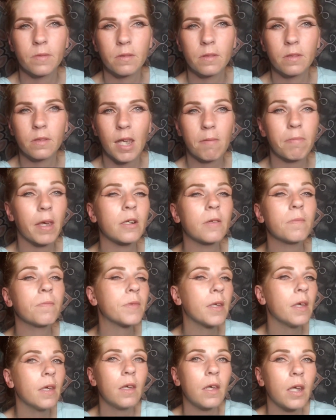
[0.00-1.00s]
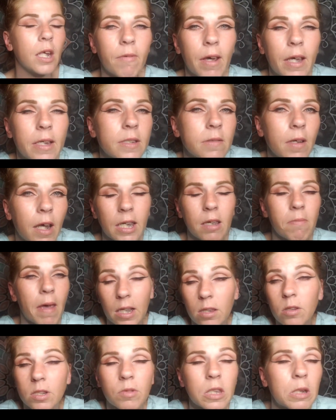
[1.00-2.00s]
Is that better? Anyways, I take it back.
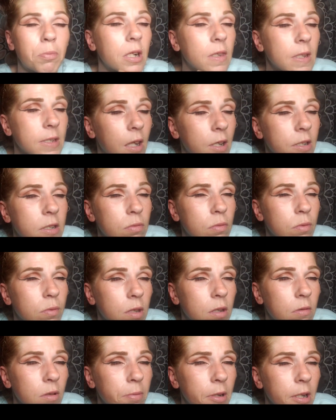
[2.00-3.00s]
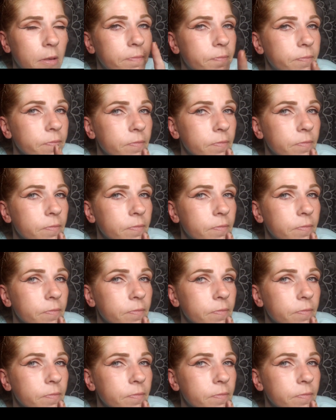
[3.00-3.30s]
It looks really pretty. This eye looks really, really pretty.